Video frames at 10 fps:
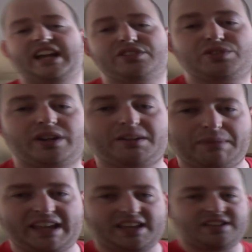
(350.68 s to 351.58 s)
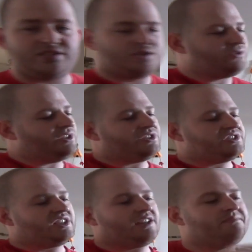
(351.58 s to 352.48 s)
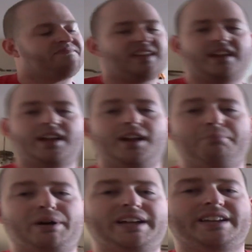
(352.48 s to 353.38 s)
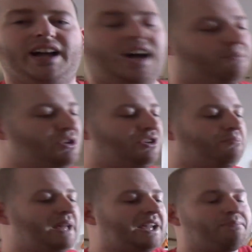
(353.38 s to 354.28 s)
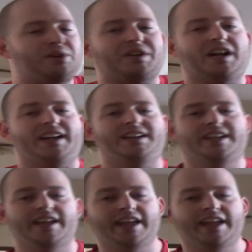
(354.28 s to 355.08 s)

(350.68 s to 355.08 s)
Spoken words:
out so I can make it easier for you to see. But you can pick up your gun